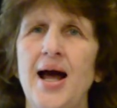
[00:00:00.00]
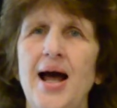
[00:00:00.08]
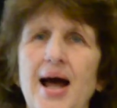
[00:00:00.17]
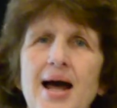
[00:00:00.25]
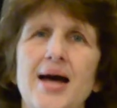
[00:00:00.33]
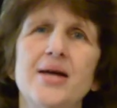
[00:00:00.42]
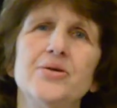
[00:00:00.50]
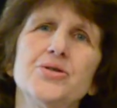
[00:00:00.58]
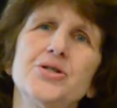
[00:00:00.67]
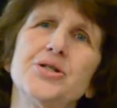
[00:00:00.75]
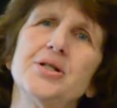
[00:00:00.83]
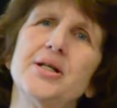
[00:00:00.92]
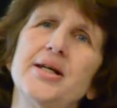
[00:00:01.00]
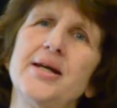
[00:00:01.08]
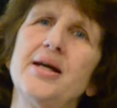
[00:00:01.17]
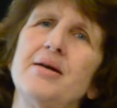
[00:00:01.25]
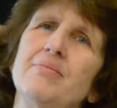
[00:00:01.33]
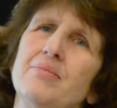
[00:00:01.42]
And
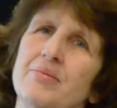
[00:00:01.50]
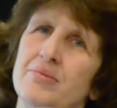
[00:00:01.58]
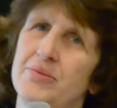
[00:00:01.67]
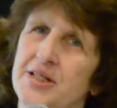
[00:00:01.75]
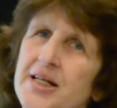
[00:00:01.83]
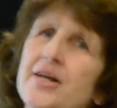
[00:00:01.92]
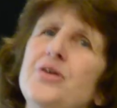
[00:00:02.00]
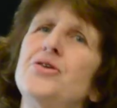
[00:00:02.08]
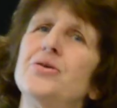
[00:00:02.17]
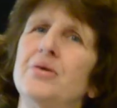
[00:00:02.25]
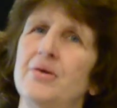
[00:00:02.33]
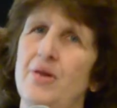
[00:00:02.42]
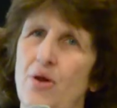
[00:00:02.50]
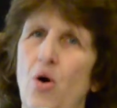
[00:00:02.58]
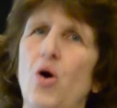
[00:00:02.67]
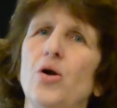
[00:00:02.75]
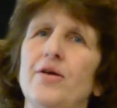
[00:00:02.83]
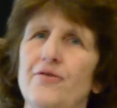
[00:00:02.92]
he did
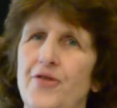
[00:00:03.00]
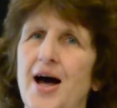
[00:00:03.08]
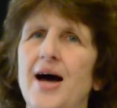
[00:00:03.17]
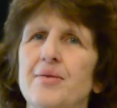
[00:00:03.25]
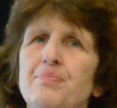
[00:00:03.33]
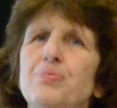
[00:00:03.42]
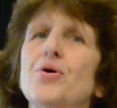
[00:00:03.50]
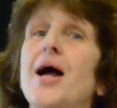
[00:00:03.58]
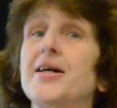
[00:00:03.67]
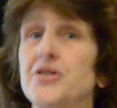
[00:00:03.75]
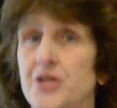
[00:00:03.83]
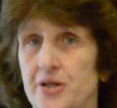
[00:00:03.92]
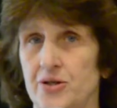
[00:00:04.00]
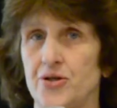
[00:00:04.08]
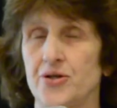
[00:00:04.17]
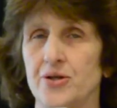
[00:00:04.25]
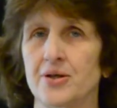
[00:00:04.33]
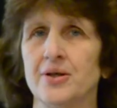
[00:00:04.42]
all of that
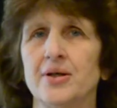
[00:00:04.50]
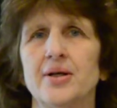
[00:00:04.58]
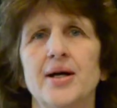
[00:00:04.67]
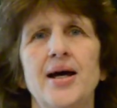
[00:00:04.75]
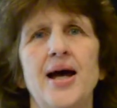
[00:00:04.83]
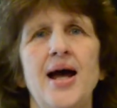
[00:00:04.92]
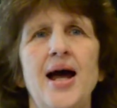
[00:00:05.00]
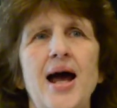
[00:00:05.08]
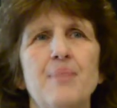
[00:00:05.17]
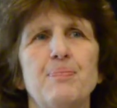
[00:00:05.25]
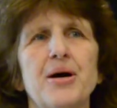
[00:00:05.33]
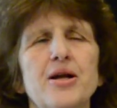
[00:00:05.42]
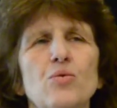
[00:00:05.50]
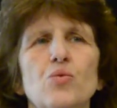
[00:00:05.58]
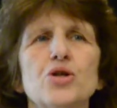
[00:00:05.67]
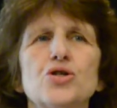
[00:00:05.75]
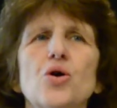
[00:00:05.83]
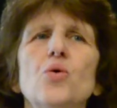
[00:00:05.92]
practice. But it
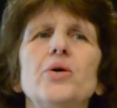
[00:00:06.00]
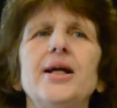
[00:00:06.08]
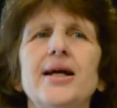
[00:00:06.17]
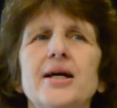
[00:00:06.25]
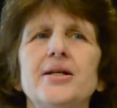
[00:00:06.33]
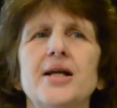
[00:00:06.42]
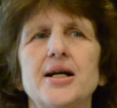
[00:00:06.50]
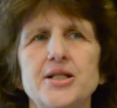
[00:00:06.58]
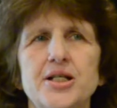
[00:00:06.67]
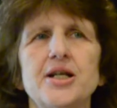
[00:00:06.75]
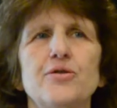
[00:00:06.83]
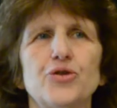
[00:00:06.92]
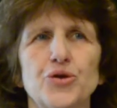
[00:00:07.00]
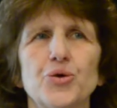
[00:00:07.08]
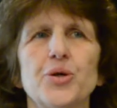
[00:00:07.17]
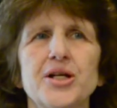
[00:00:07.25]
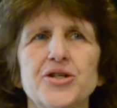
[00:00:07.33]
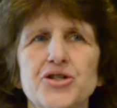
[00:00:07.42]
was only in
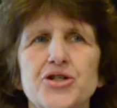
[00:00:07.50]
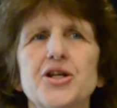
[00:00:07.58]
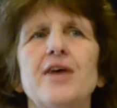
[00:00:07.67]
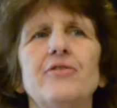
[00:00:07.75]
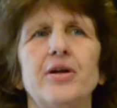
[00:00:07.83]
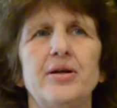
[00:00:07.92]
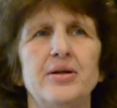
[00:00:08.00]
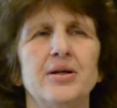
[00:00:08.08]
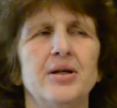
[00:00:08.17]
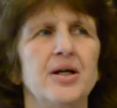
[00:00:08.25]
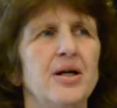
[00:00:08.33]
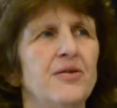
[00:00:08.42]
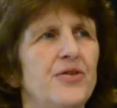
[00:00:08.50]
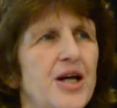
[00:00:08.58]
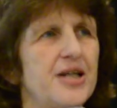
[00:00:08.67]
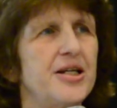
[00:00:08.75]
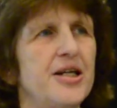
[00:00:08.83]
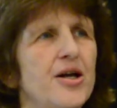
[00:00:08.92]
1937
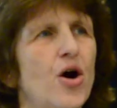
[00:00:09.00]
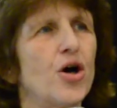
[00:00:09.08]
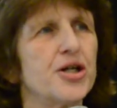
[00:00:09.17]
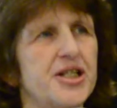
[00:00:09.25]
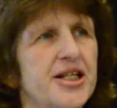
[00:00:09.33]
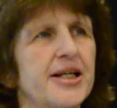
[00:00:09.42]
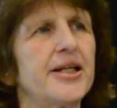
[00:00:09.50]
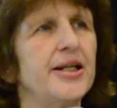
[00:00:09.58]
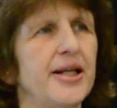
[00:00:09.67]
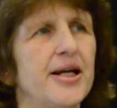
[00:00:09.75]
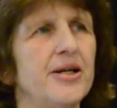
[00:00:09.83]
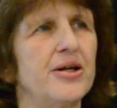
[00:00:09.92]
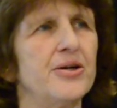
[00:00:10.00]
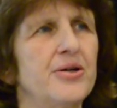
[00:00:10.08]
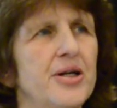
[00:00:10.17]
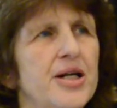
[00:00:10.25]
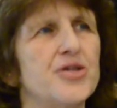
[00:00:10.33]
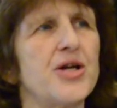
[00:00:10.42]
that he articulated
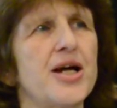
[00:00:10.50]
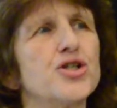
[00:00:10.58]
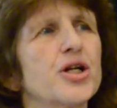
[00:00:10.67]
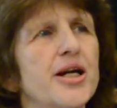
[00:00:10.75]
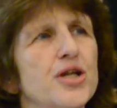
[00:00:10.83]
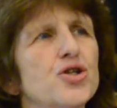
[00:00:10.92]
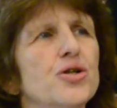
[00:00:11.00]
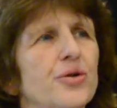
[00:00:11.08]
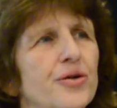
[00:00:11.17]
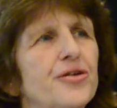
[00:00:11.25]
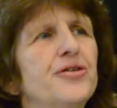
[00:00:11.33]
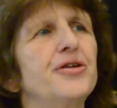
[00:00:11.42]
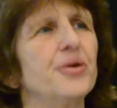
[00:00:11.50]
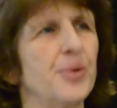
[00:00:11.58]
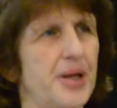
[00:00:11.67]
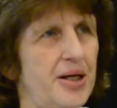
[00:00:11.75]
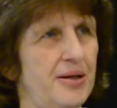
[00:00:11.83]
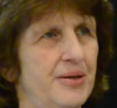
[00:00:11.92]
his educational
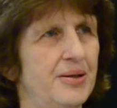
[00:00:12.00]
theory.